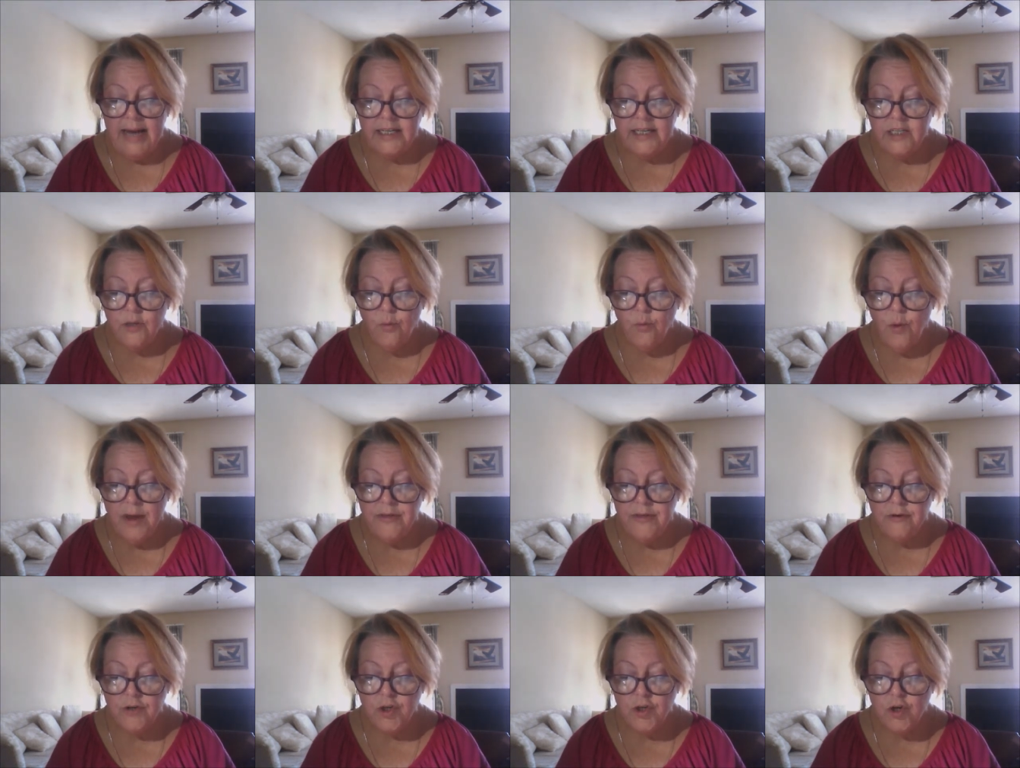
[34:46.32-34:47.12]
as the
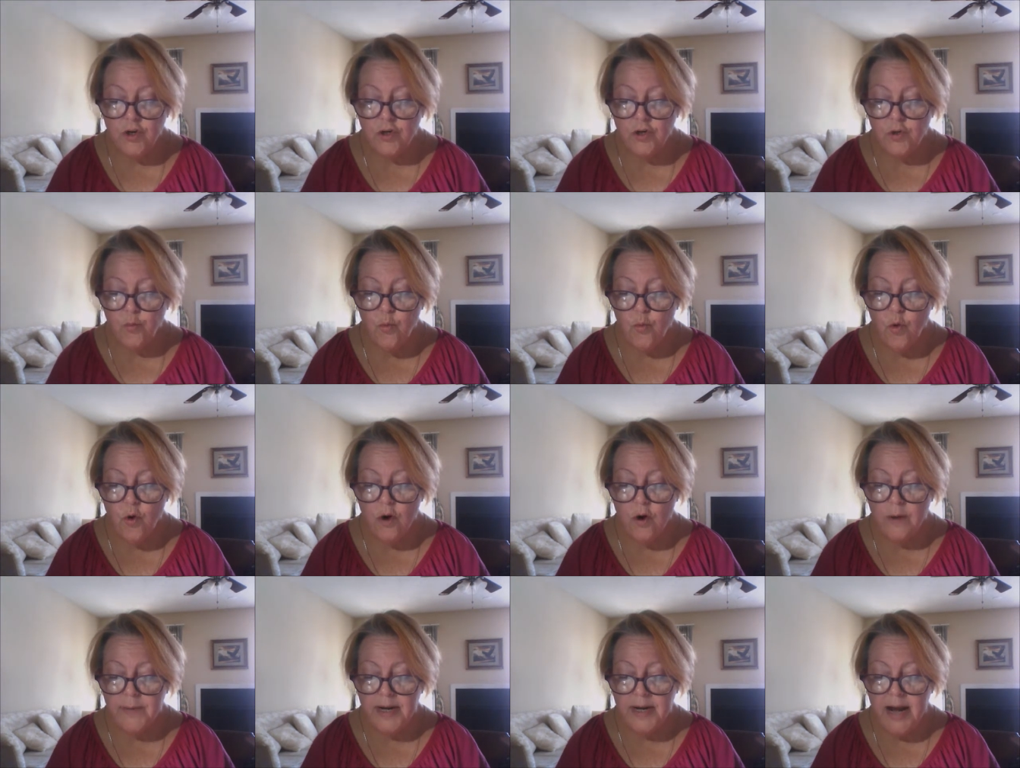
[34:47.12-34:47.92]
weather turned
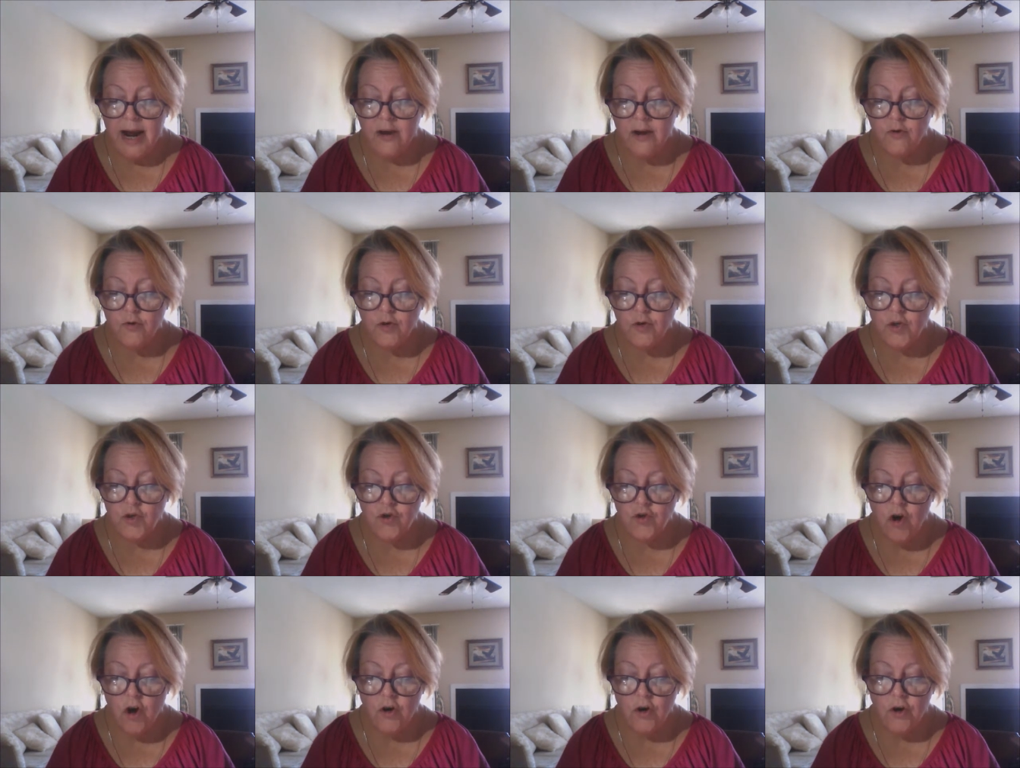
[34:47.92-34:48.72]
warm and I grew
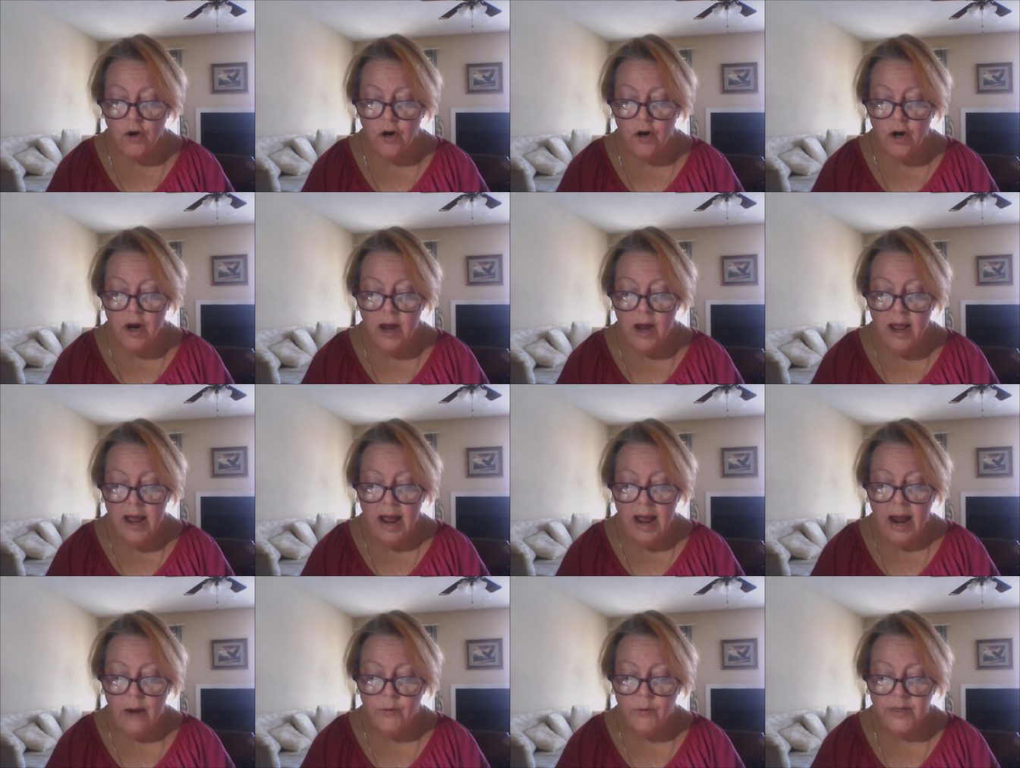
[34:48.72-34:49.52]
stronger,
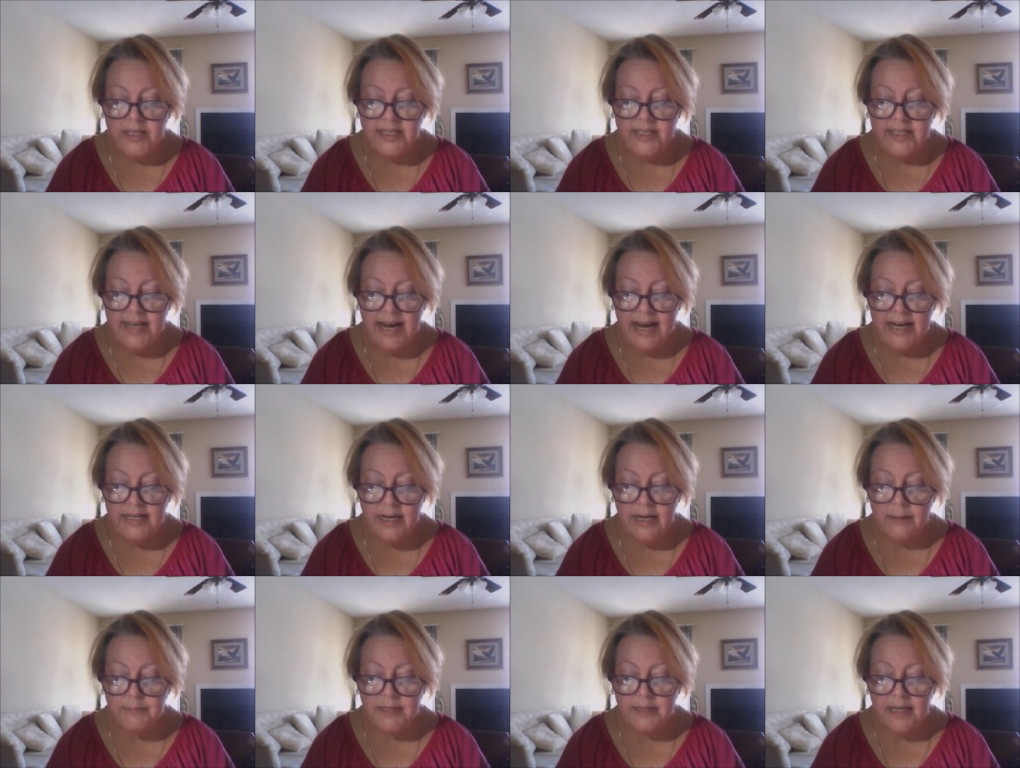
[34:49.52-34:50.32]
I would
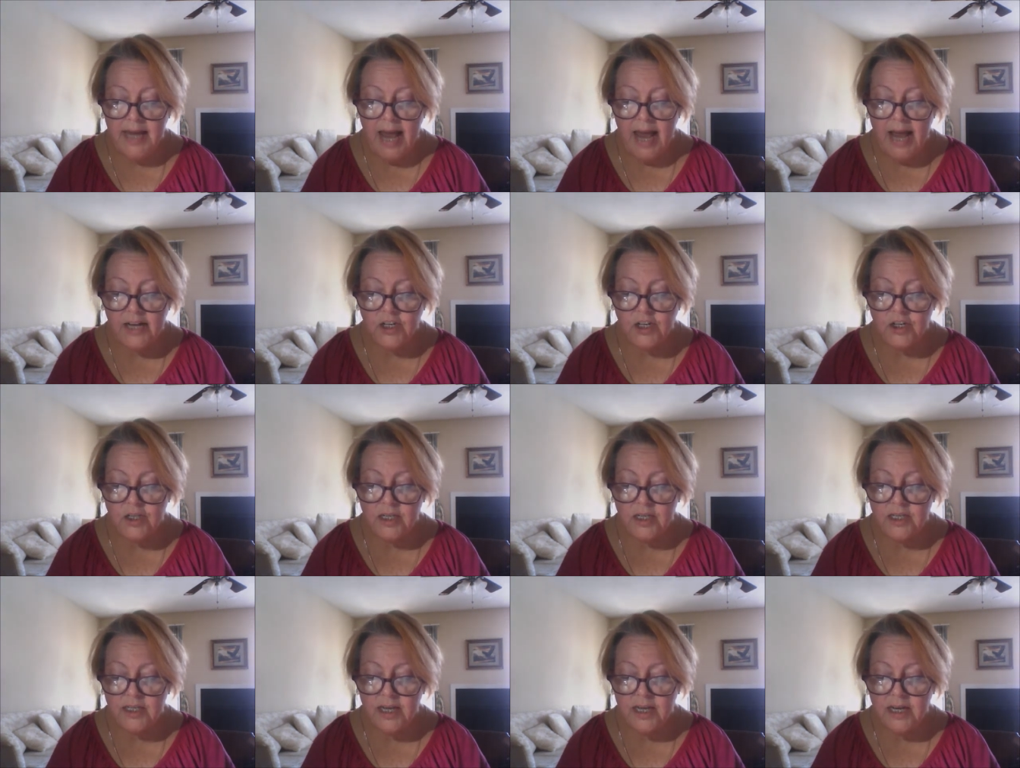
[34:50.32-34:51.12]
stand up to catch
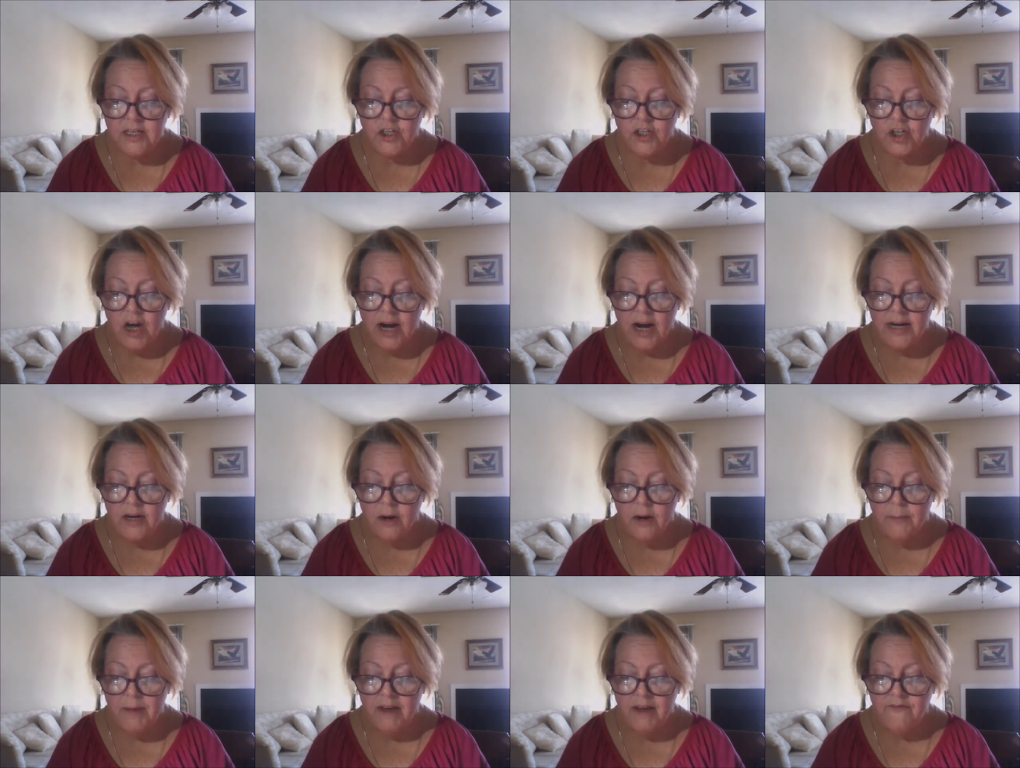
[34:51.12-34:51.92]
the
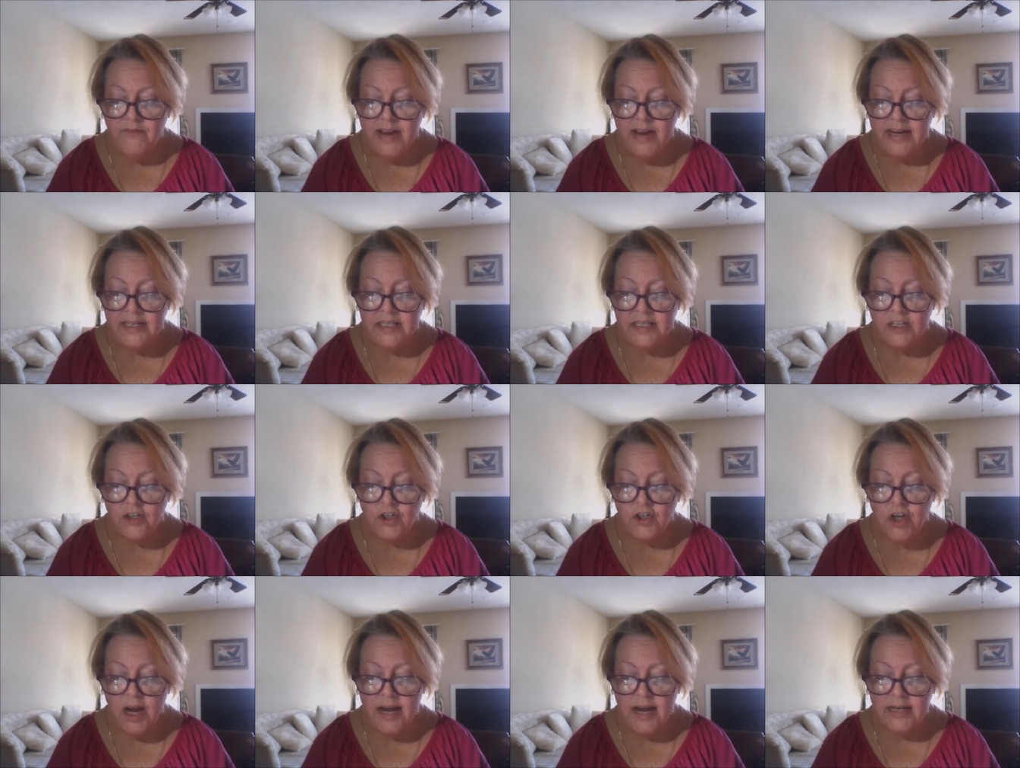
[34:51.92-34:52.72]
sunshine on my face and
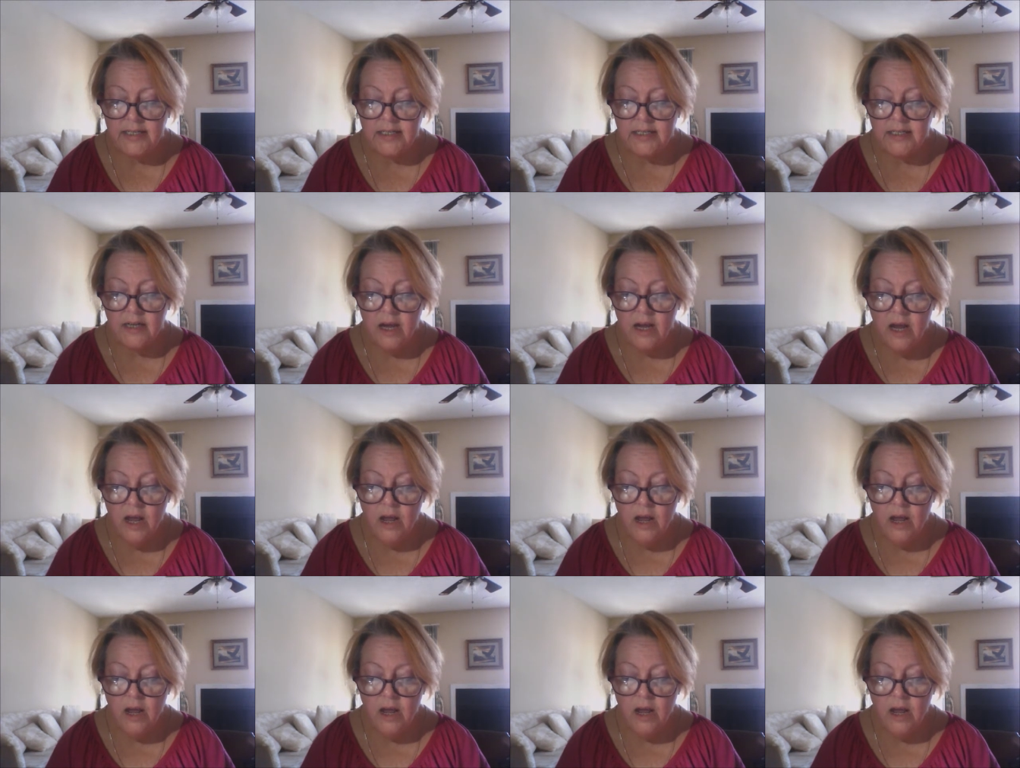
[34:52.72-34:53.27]
chest,